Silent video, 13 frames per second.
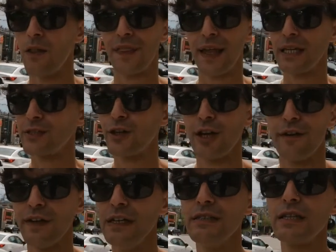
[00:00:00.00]
Things could
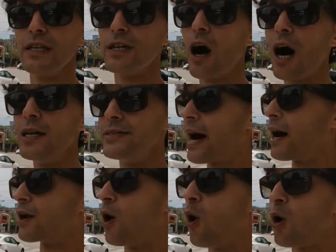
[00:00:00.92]
have easily gone
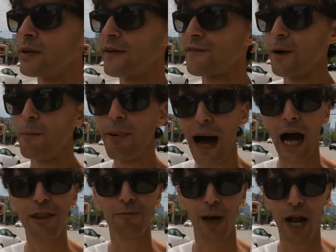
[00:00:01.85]
down a whole different
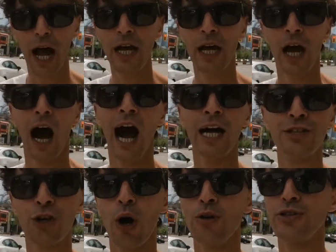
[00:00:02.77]
path, but I
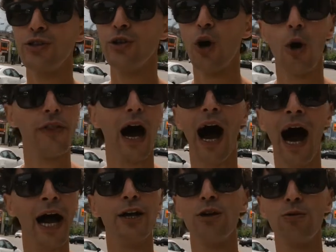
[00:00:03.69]
chose to go the
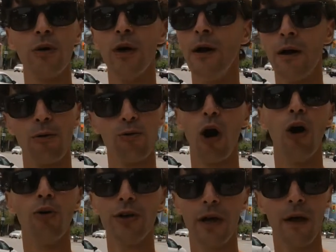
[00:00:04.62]
higher
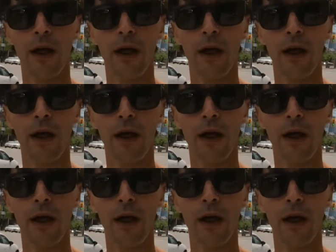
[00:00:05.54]
road.